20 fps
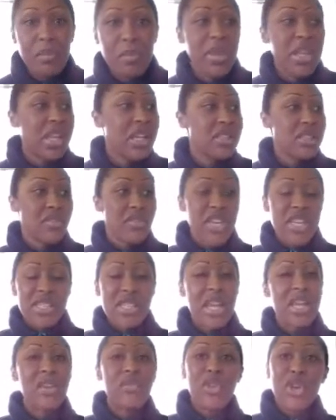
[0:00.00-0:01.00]
because if he's
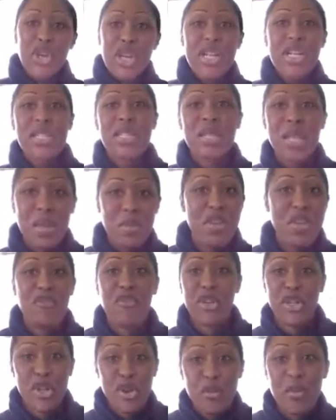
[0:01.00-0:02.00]
like, if you're going to seek me
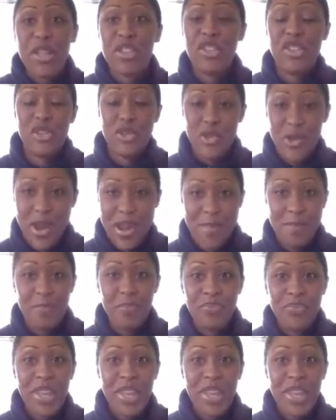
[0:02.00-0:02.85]
for 2 months straight,